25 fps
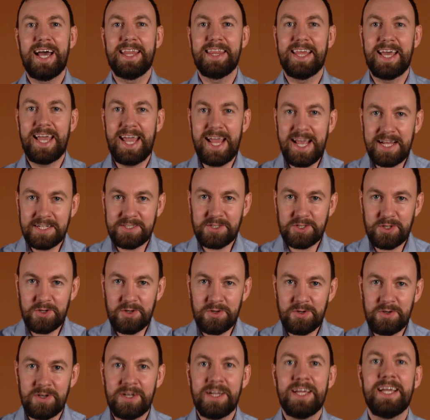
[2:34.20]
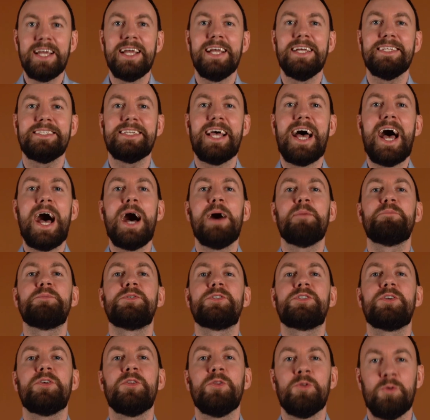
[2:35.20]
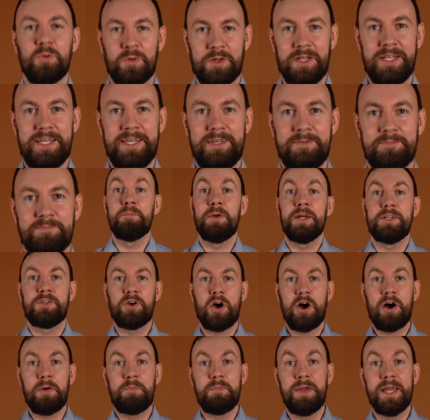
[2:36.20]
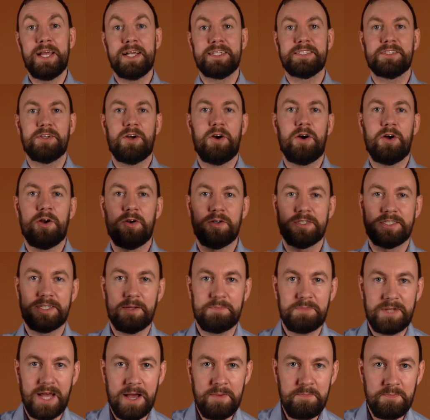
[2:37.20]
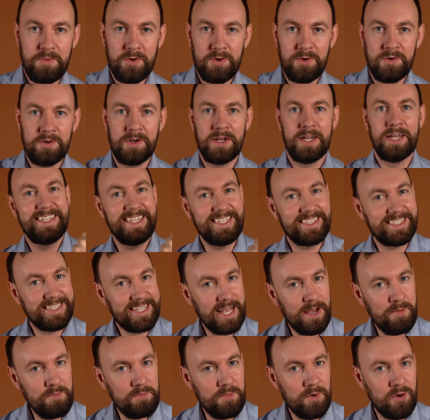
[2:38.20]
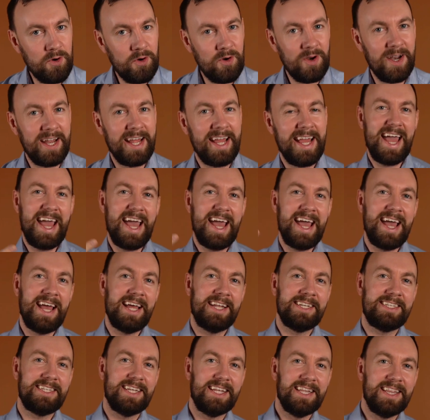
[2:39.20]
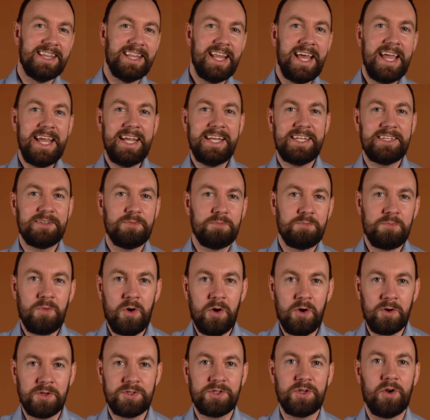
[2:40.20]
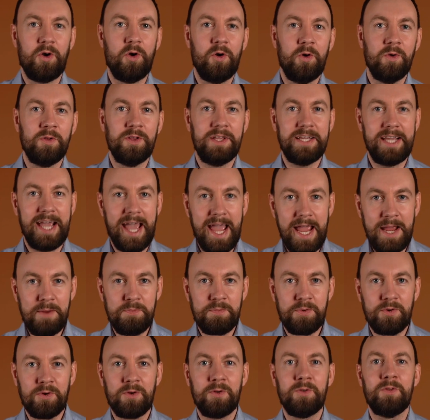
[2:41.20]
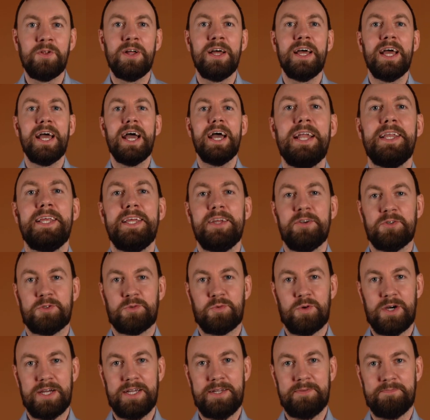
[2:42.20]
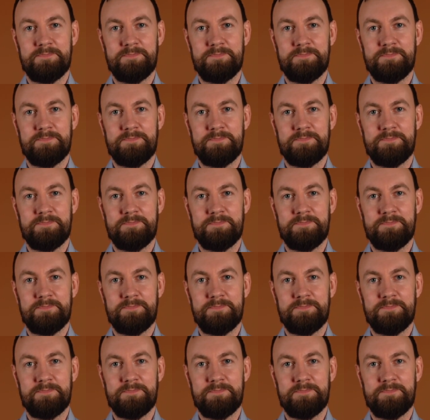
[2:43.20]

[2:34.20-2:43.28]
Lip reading: And the answer is absolutely. My top picks are September, December, and late March, early April, and here's why.